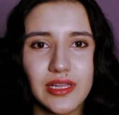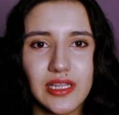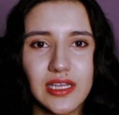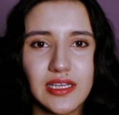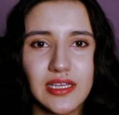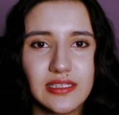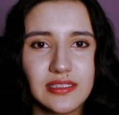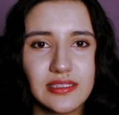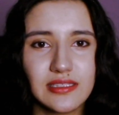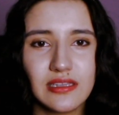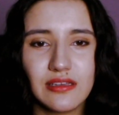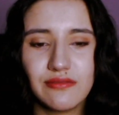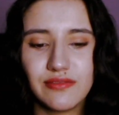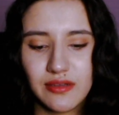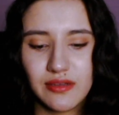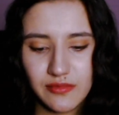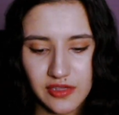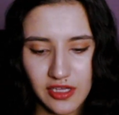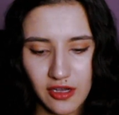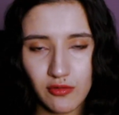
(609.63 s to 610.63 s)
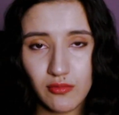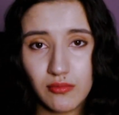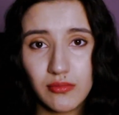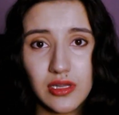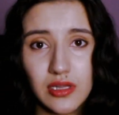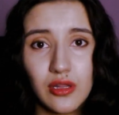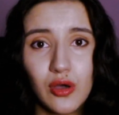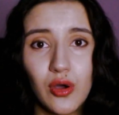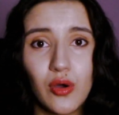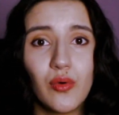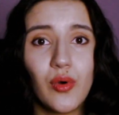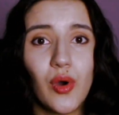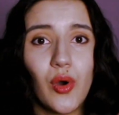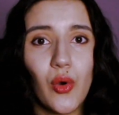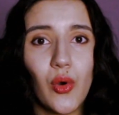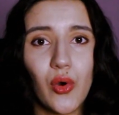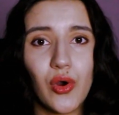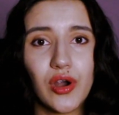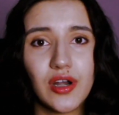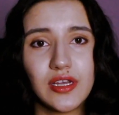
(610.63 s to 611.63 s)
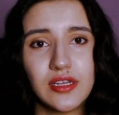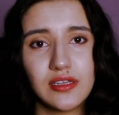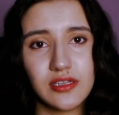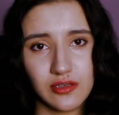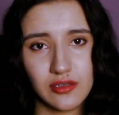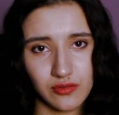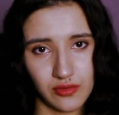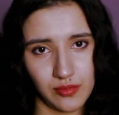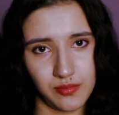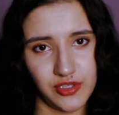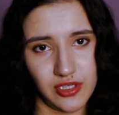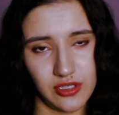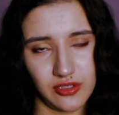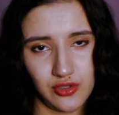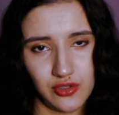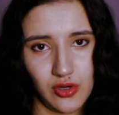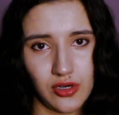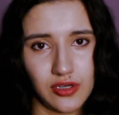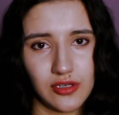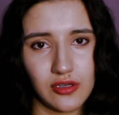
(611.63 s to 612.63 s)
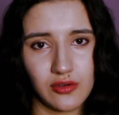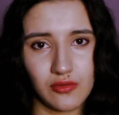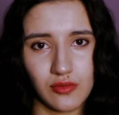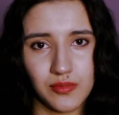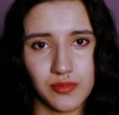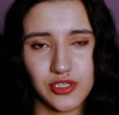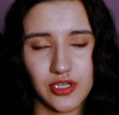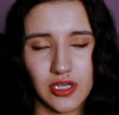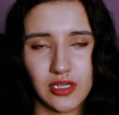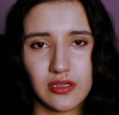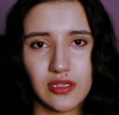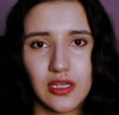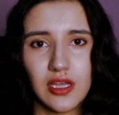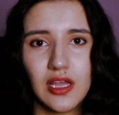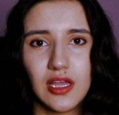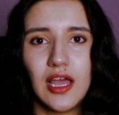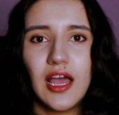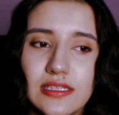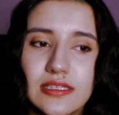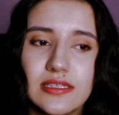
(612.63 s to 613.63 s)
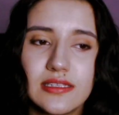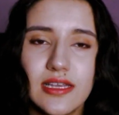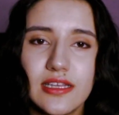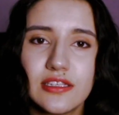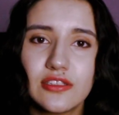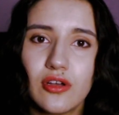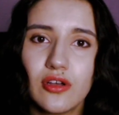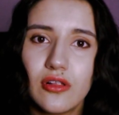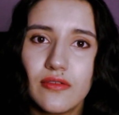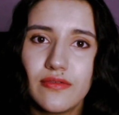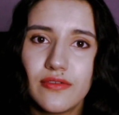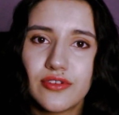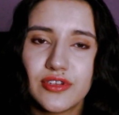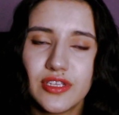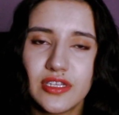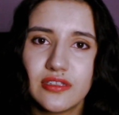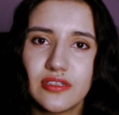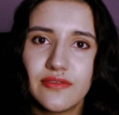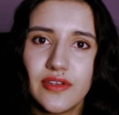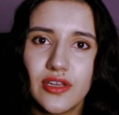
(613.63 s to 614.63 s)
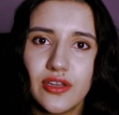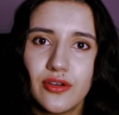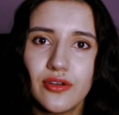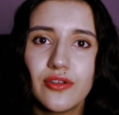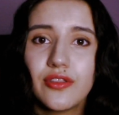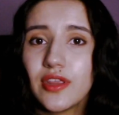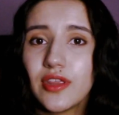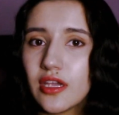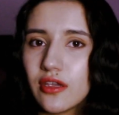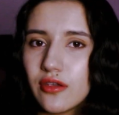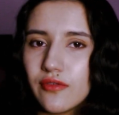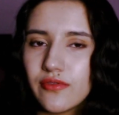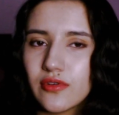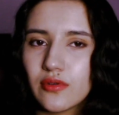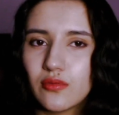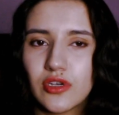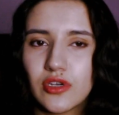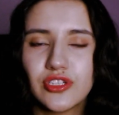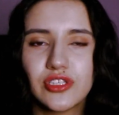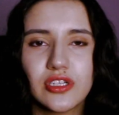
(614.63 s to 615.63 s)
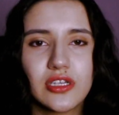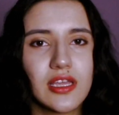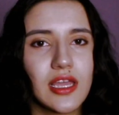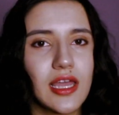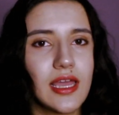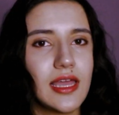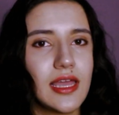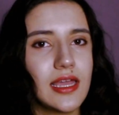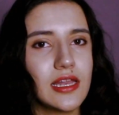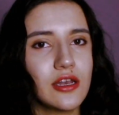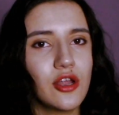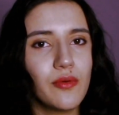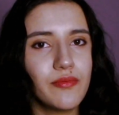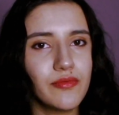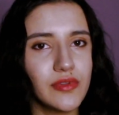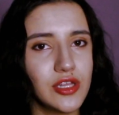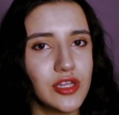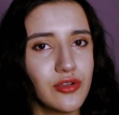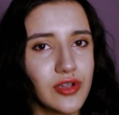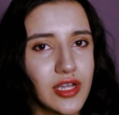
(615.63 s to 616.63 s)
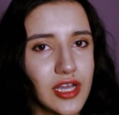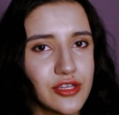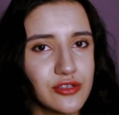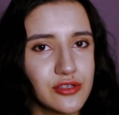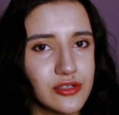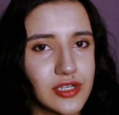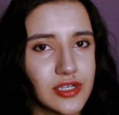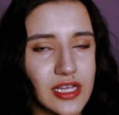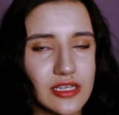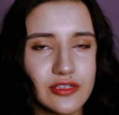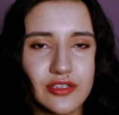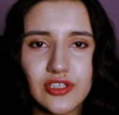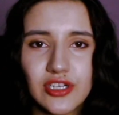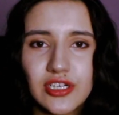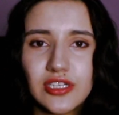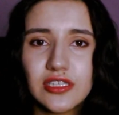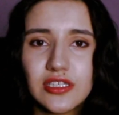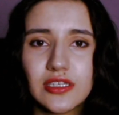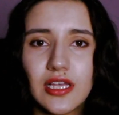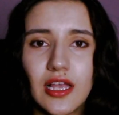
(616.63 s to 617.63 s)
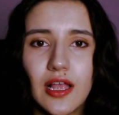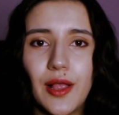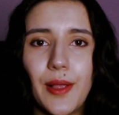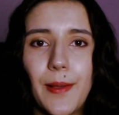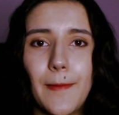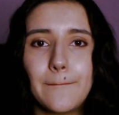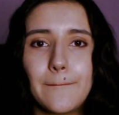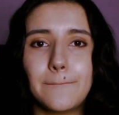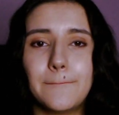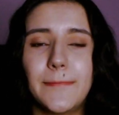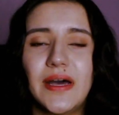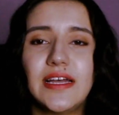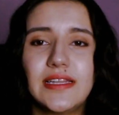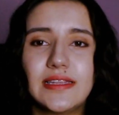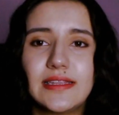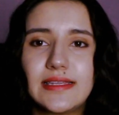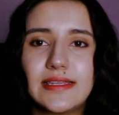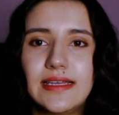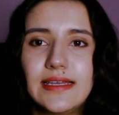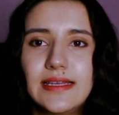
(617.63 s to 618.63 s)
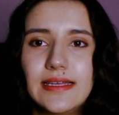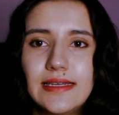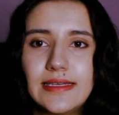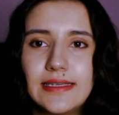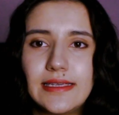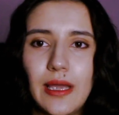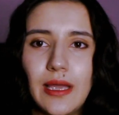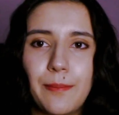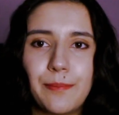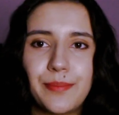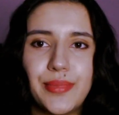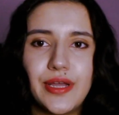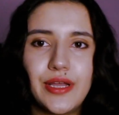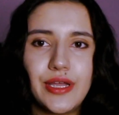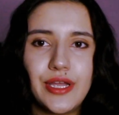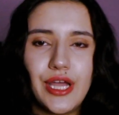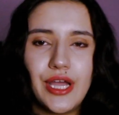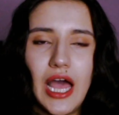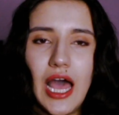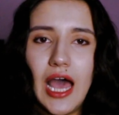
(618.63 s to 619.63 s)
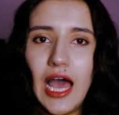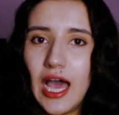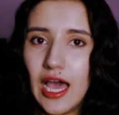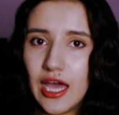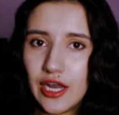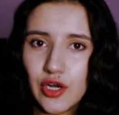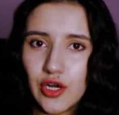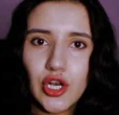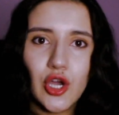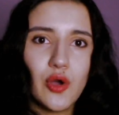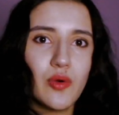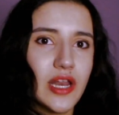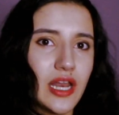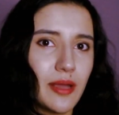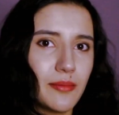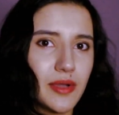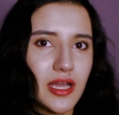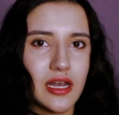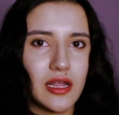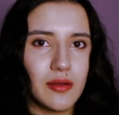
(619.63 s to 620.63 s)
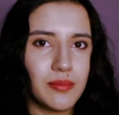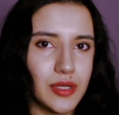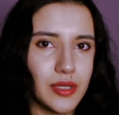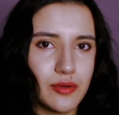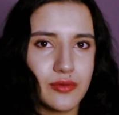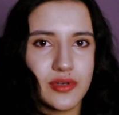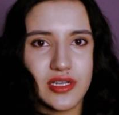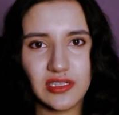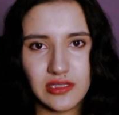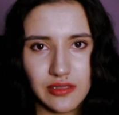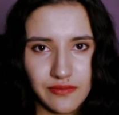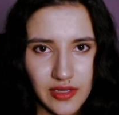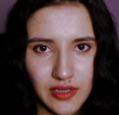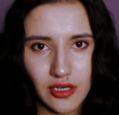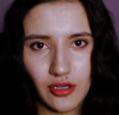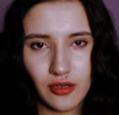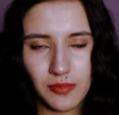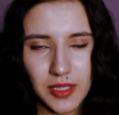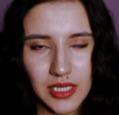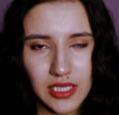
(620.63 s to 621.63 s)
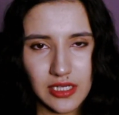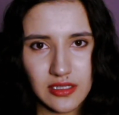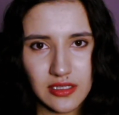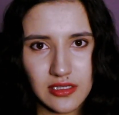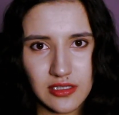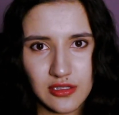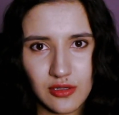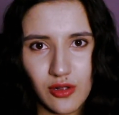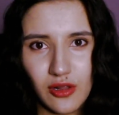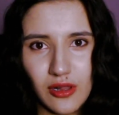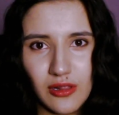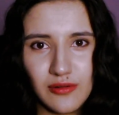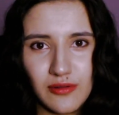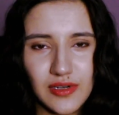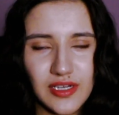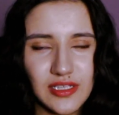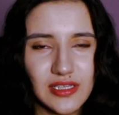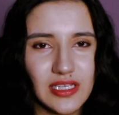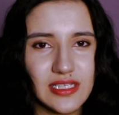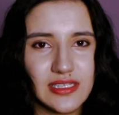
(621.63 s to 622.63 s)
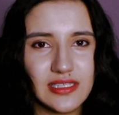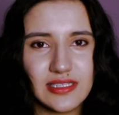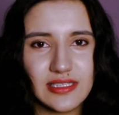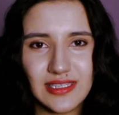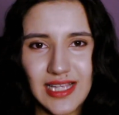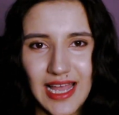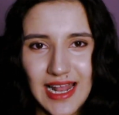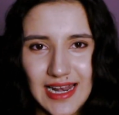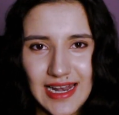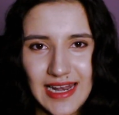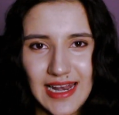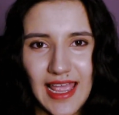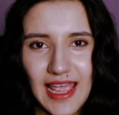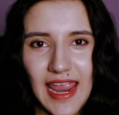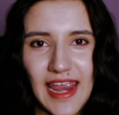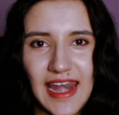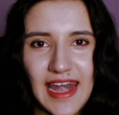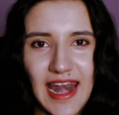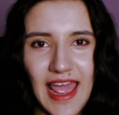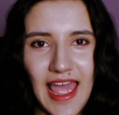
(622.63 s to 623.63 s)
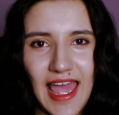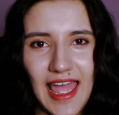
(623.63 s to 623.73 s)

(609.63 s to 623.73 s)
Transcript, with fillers: please leave them down below or in the group chat, join the group chat. Yes, that's all for this video. Thank you for watching and hopefully you got your answers. But, yep. I don't know when I'm gonna upload this video because it's already Sunday